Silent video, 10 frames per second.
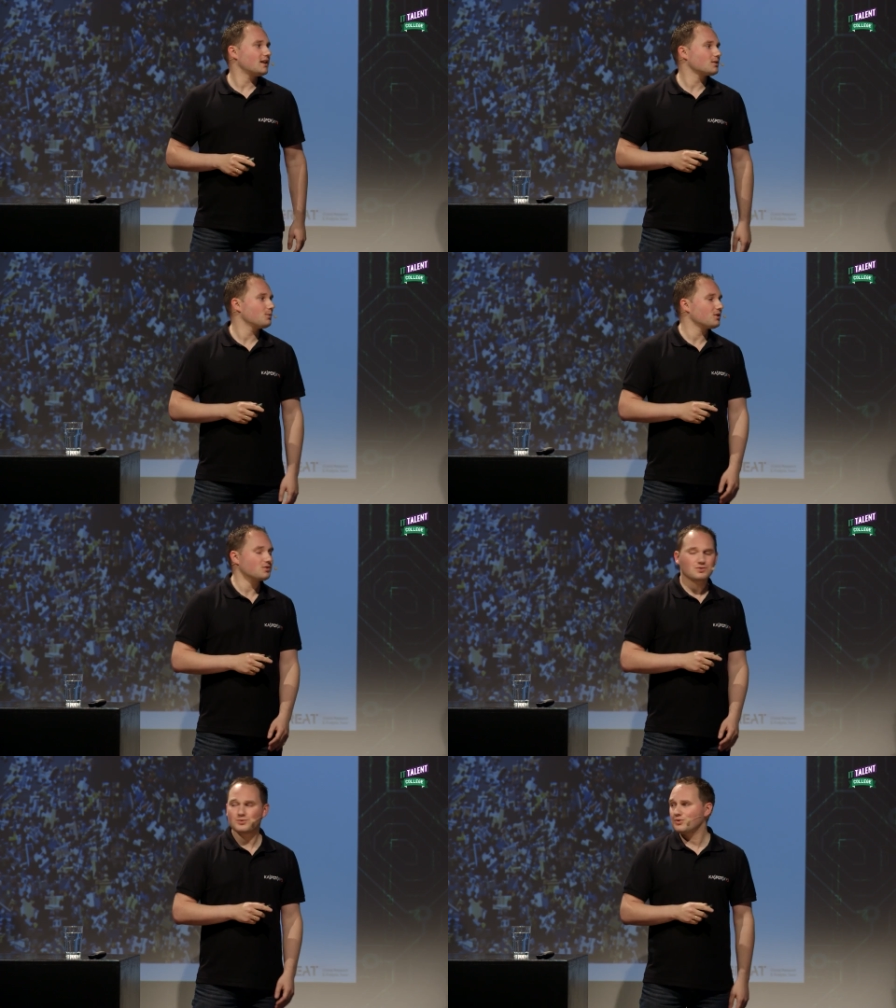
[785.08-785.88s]
that command and
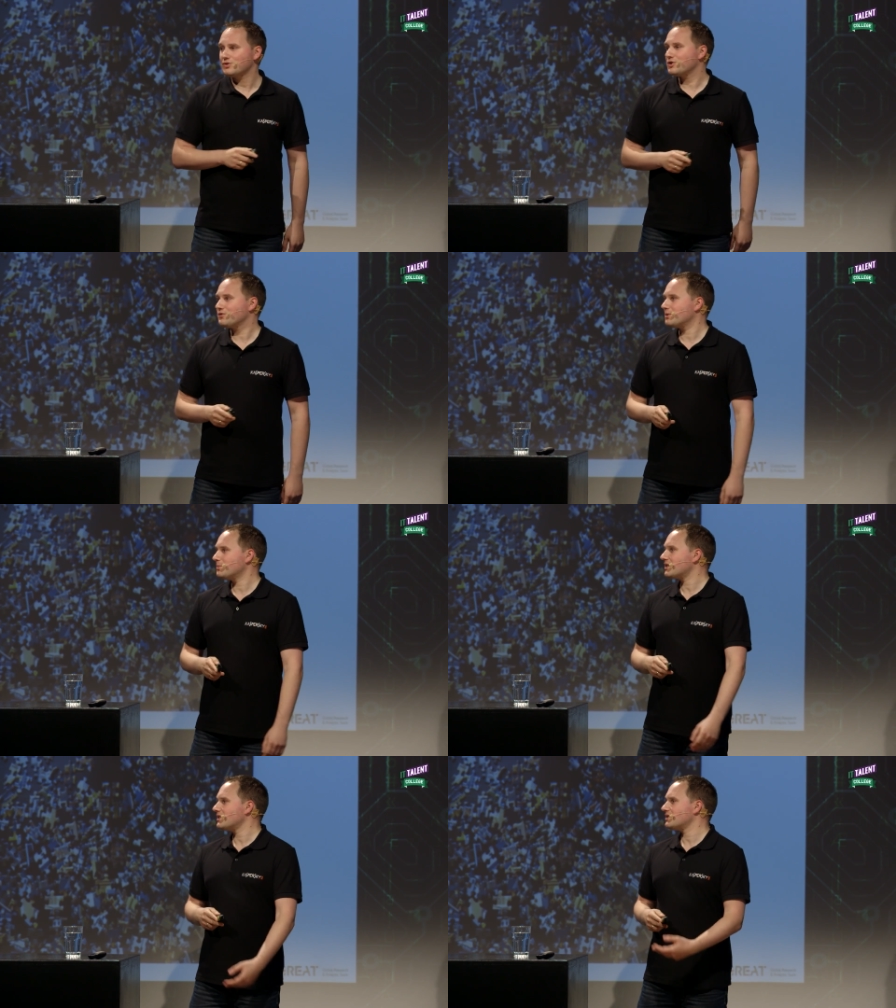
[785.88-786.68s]
control server
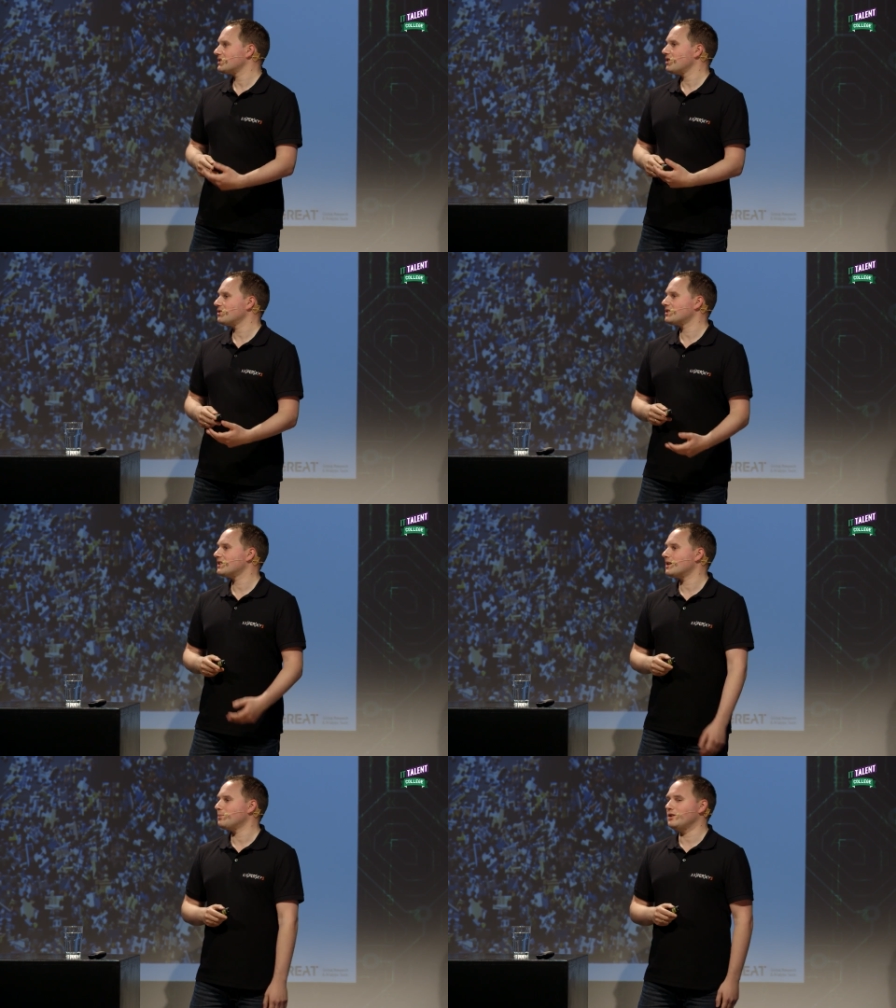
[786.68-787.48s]
because it's
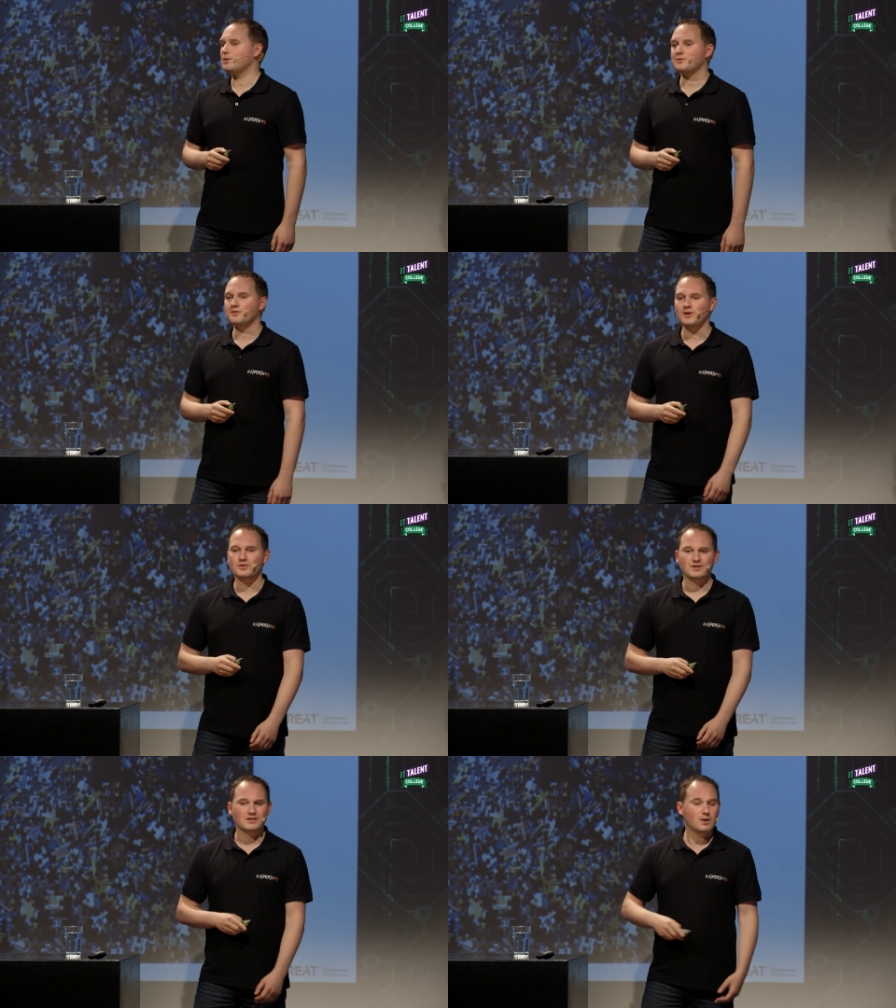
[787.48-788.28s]
hosted at a bulletproof
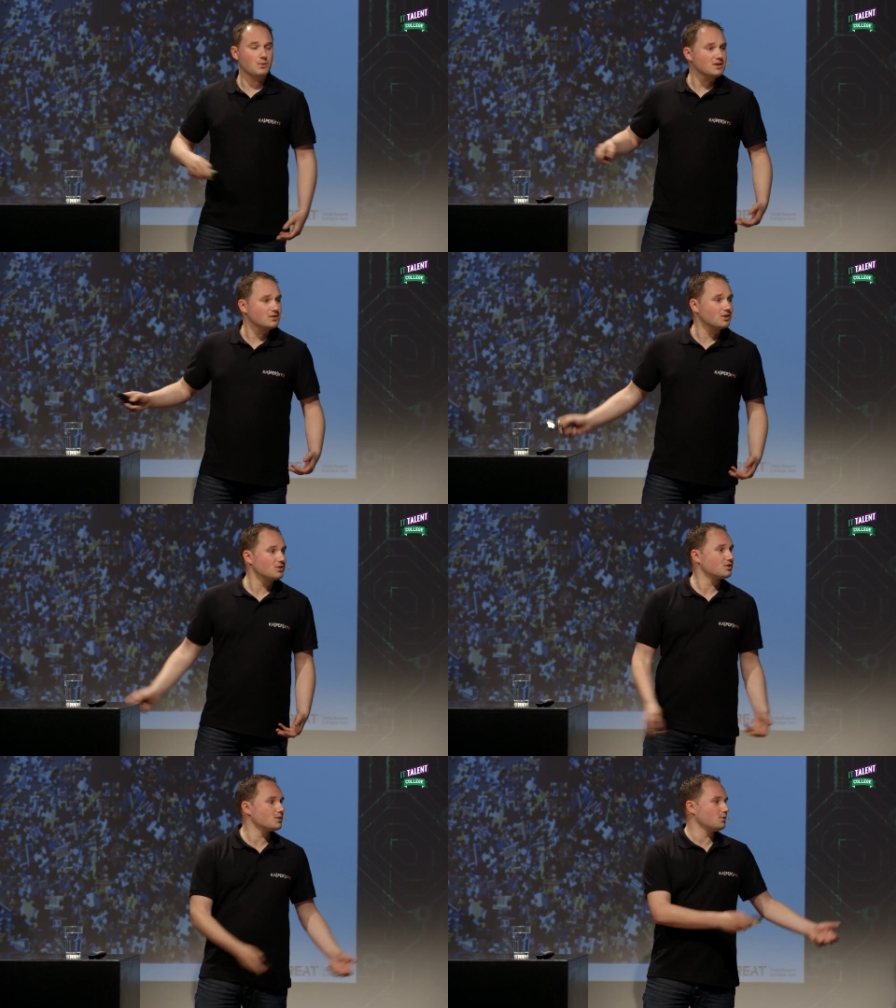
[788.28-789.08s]
hoster. Now, when you
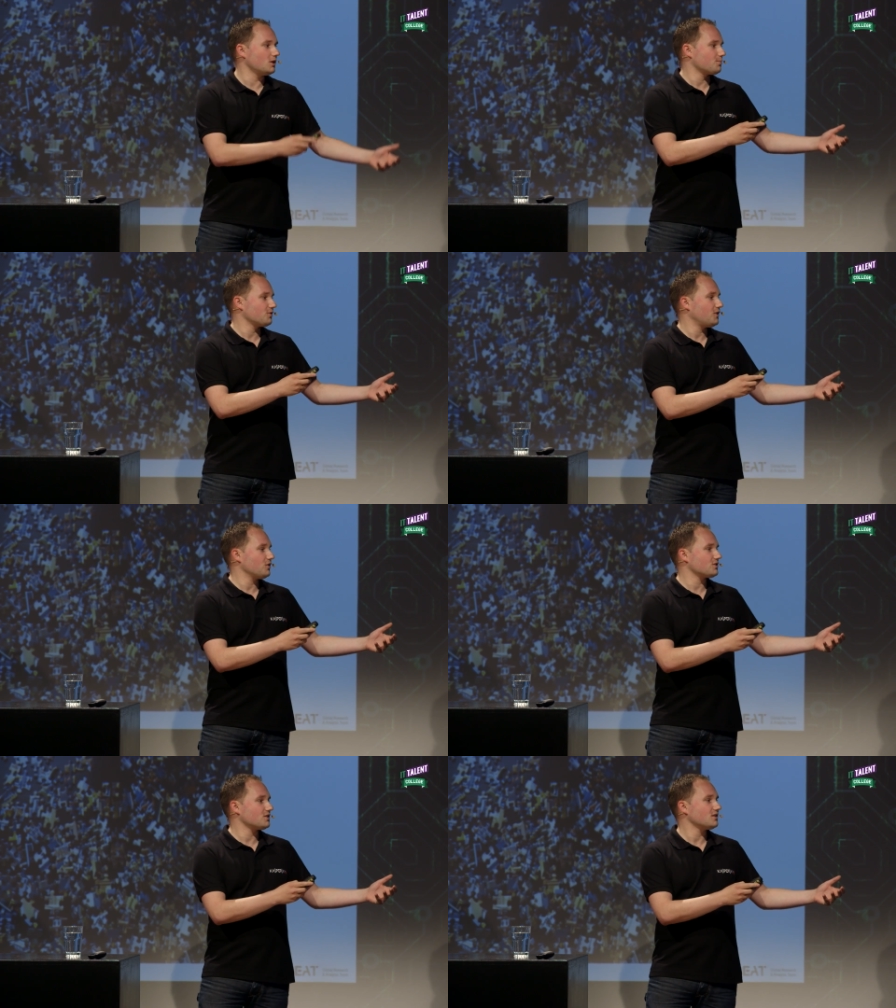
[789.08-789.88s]
go to the bulletproof
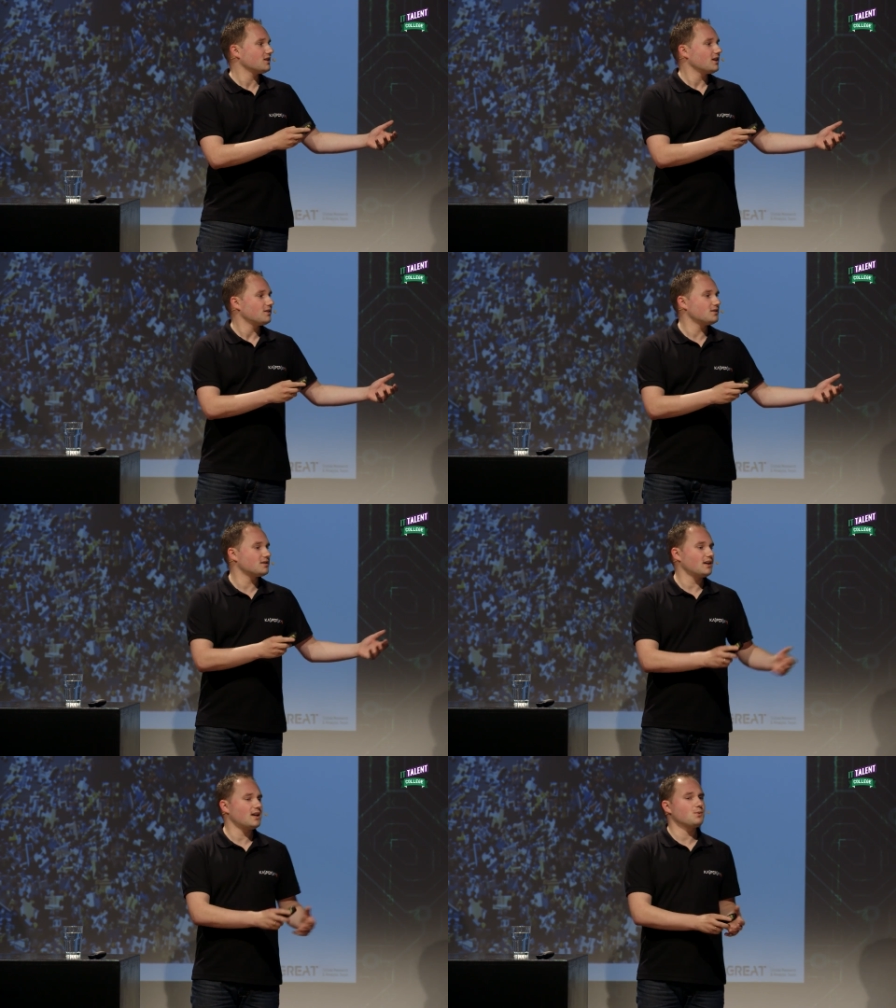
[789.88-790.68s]
hoster, you
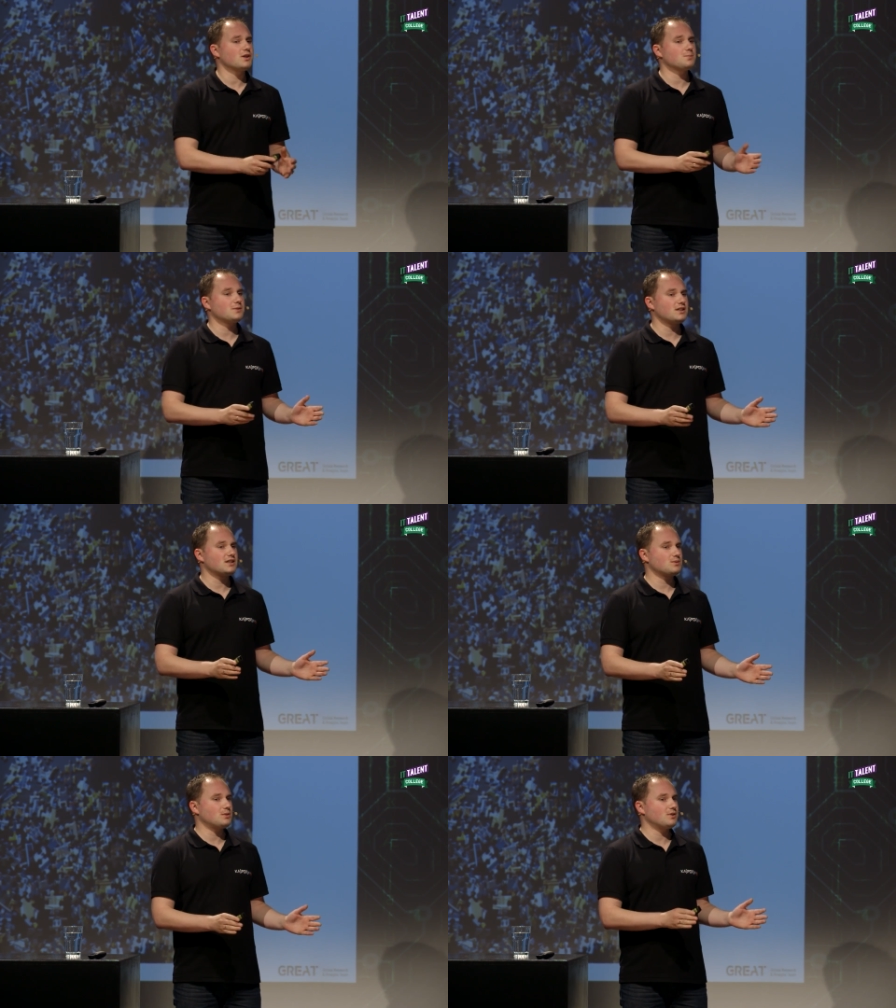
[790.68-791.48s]
say, hey, we're the
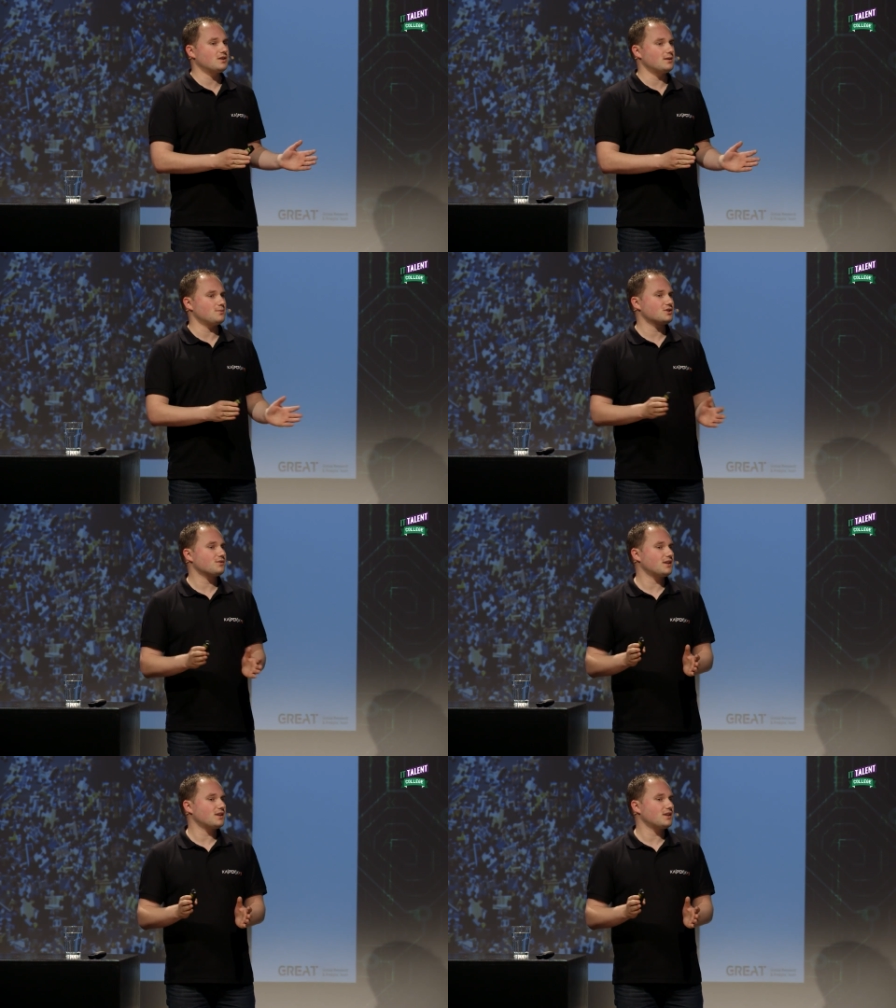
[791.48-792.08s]
police, we want an image of